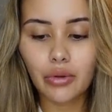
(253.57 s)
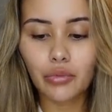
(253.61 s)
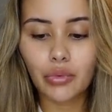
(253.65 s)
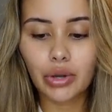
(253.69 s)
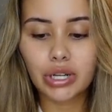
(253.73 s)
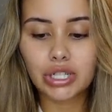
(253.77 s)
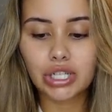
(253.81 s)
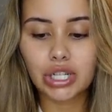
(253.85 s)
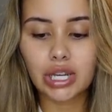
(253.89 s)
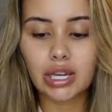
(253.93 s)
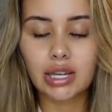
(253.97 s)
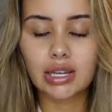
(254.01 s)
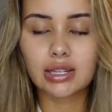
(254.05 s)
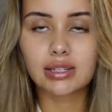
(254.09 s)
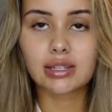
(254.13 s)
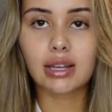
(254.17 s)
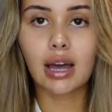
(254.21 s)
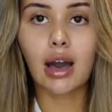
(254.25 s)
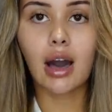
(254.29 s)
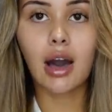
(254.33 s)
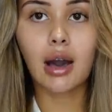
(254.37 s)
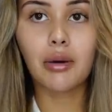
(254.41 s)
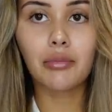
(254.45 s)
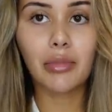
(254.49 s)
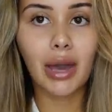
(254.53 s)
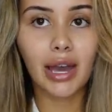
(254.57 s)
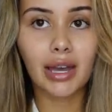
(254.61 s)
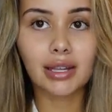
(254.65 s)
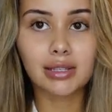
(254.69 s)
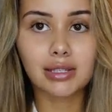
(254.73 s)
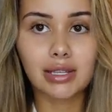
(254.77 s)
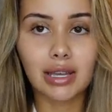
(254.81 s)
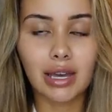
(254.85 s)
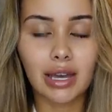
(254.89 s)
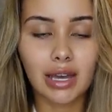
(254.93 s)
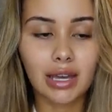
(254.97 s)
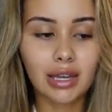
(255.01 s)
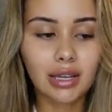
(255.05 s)
which is
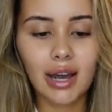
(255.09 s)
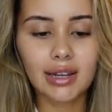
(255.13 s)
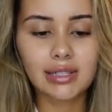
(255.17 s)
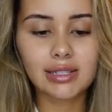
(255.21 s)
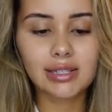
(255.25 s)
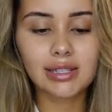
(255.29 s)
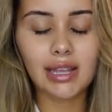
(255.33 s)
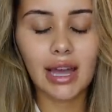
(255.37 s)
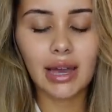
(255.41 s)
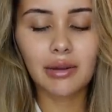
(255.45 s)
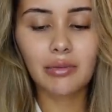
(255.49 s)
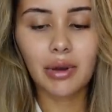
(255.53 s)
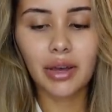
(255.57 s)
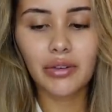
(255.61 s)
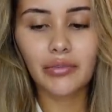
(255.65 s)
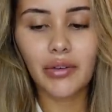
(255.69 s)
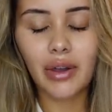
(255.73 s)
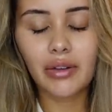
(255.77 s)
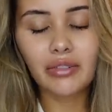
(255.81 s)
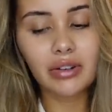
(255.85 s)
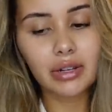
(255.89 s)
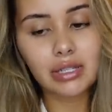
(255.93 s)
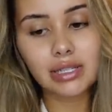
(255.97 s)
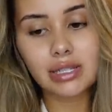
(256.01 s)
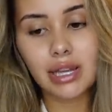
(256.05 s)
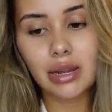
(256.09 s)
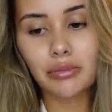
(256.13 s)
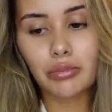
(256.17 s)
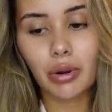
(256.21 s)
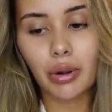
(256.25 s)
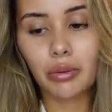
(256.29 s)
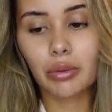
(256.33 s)
amazing. I'd say my favorite scent